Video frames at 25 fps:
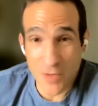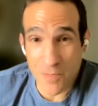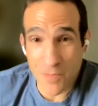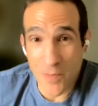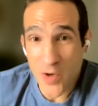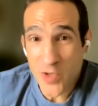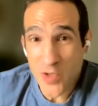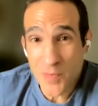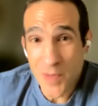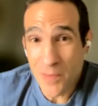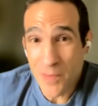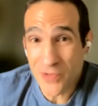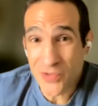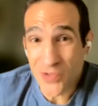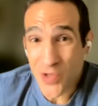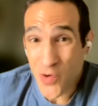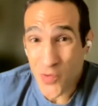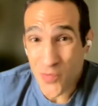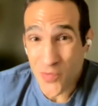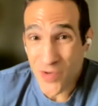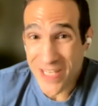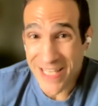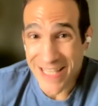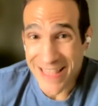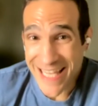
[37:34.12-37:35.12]
most people don't
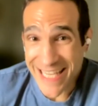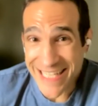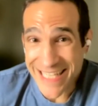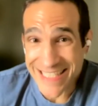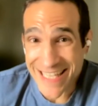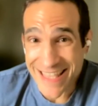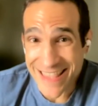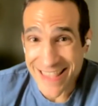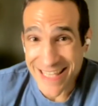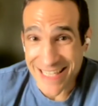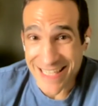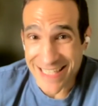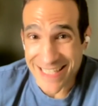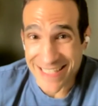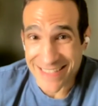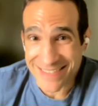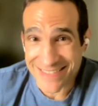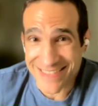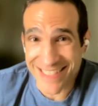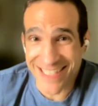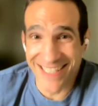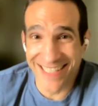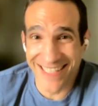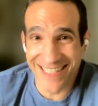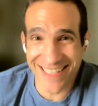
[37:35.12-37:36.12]
really like to think.
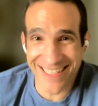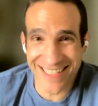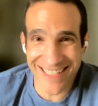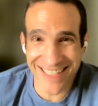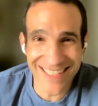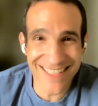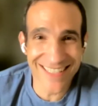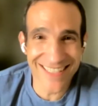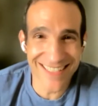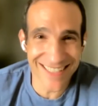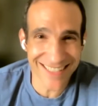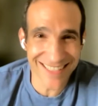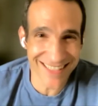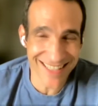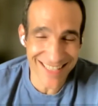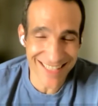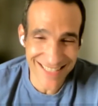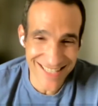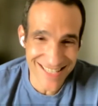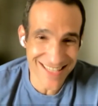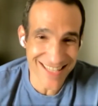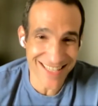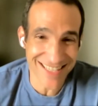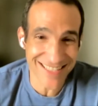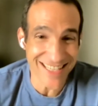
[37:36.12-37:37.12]
This
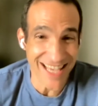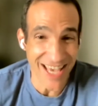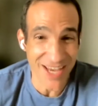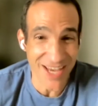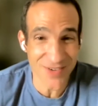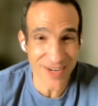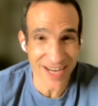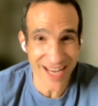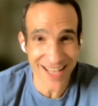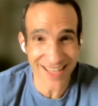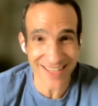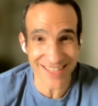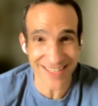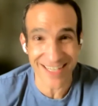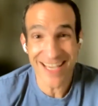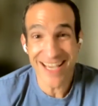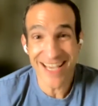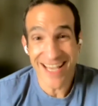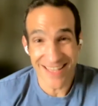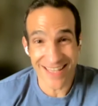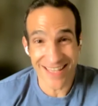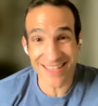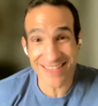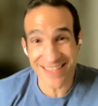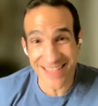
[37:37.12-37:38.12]
is the sad reality,
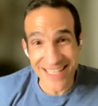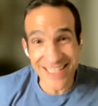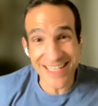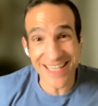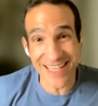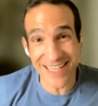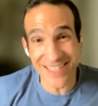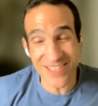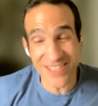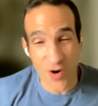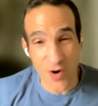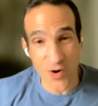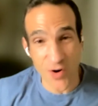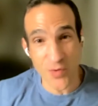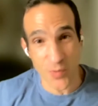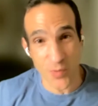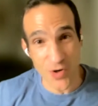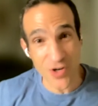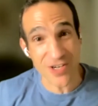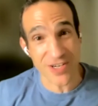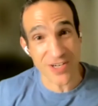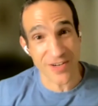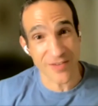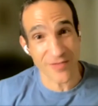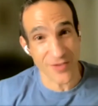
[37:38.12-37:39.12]
that thinking is hard
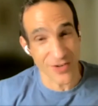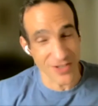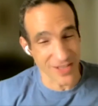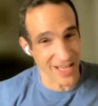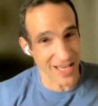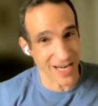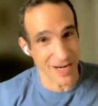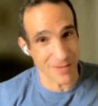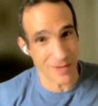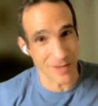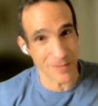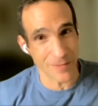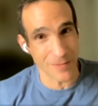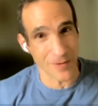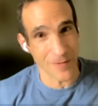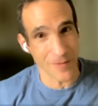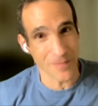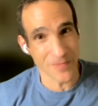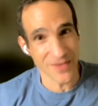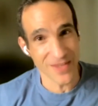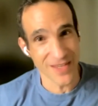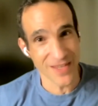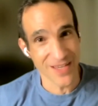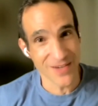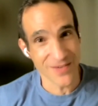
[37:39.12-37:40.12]
work for a lot of people,
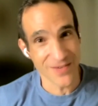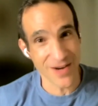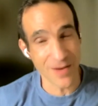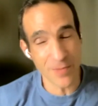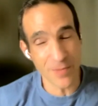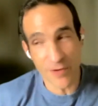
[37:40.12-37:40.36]
right?